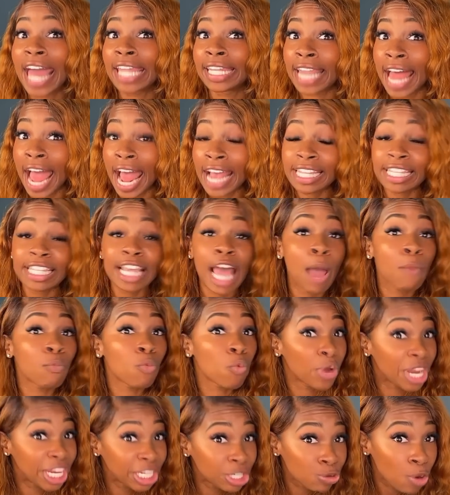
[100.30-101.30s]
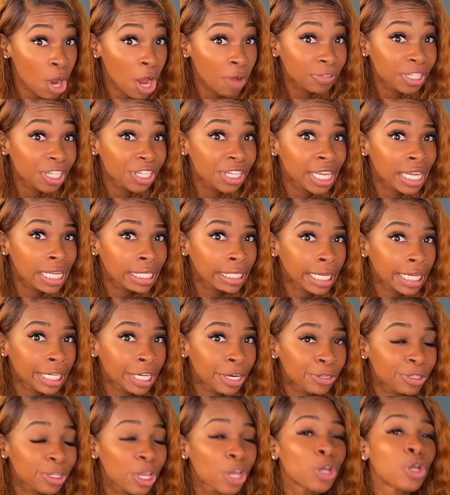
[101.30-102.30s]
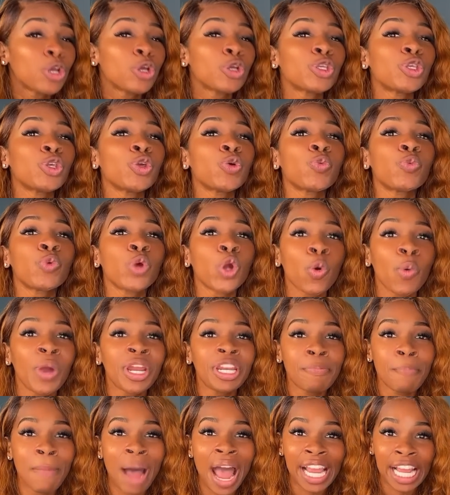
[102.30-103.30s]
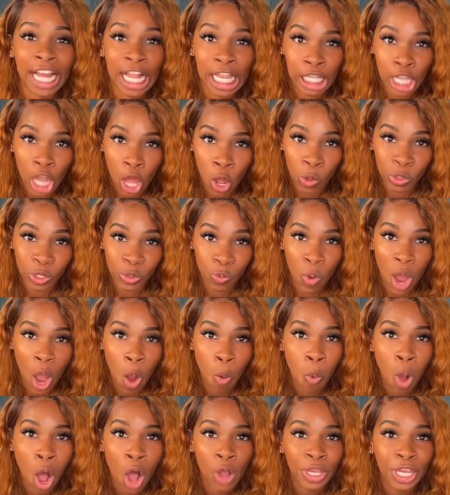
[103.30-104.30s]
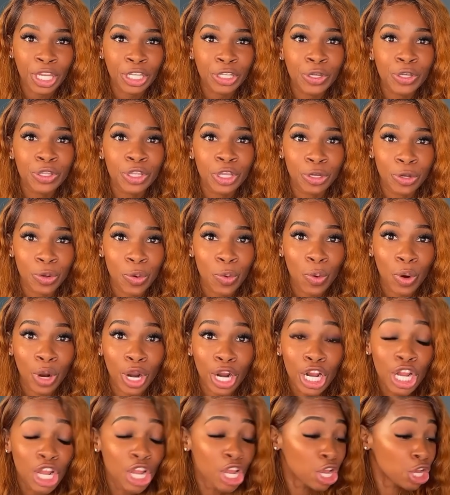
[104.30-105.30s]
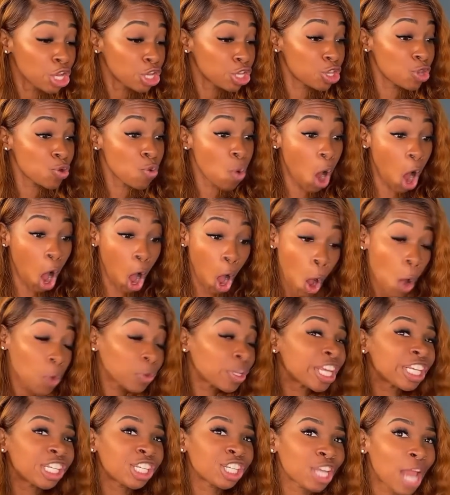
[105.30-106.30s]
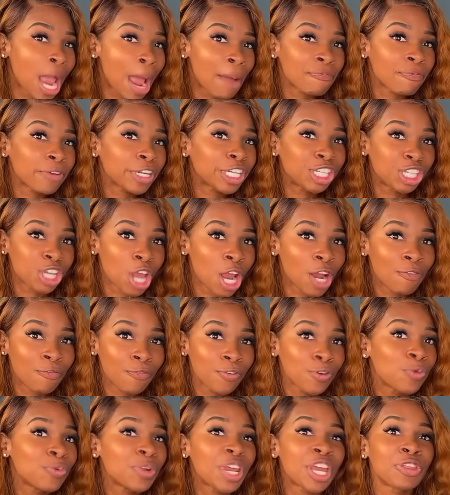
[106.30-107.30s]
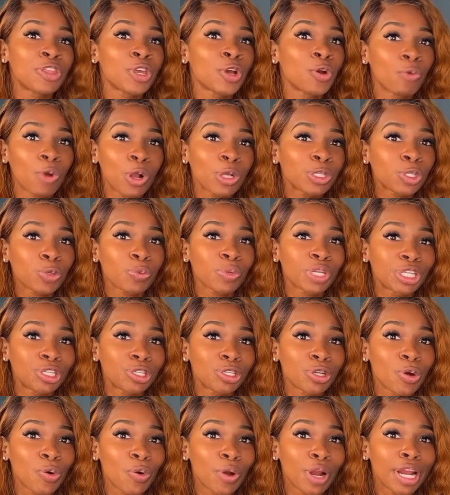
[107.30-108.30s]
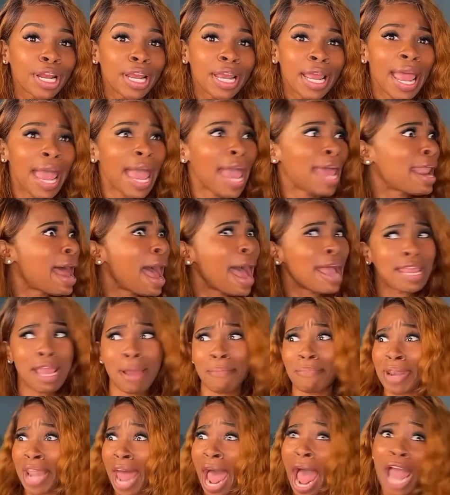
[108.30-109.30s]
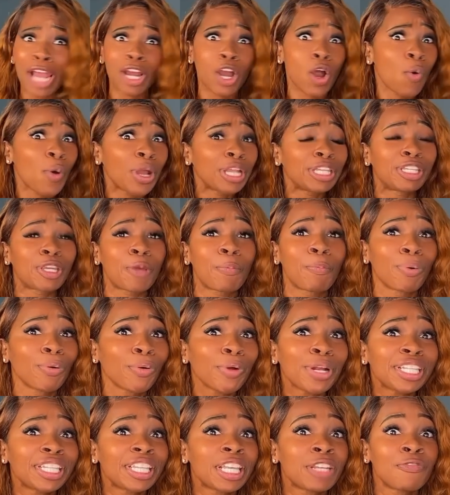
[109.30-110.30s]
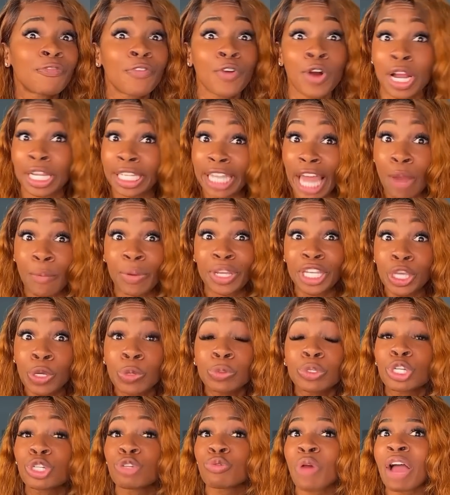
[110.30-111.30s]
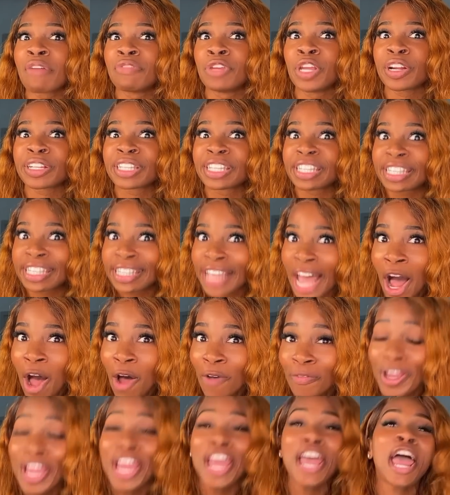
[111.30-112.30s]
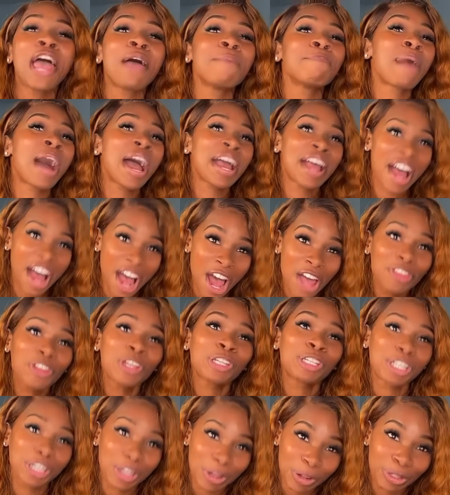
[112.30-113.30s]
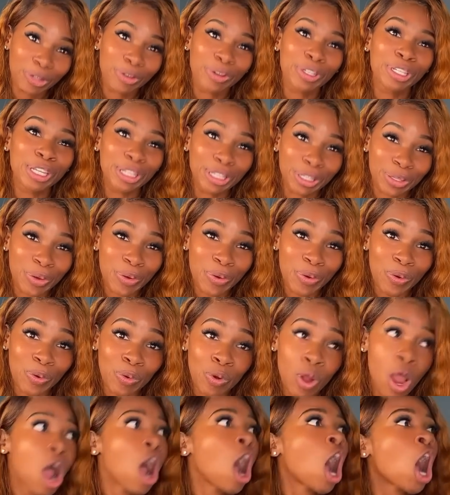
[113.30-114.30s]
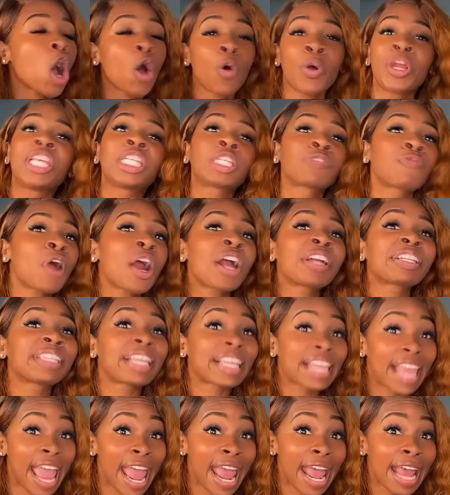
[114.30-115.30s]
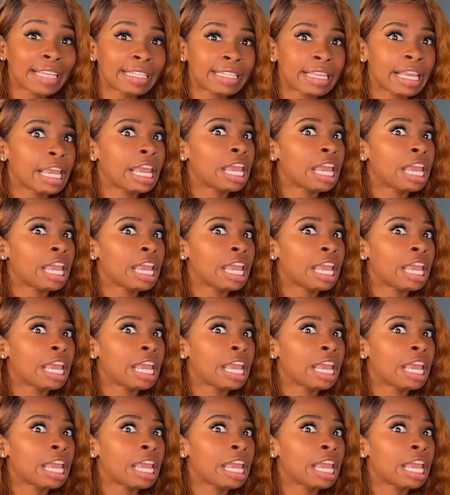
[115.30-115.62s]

And last time we drove to the cleaners, you ruined my clothes while walking to the door. You only shop for junk food in the grocery store. I am not going to prison for allowing you to drive yourself and my other children to school. Oh, and as far as the gas,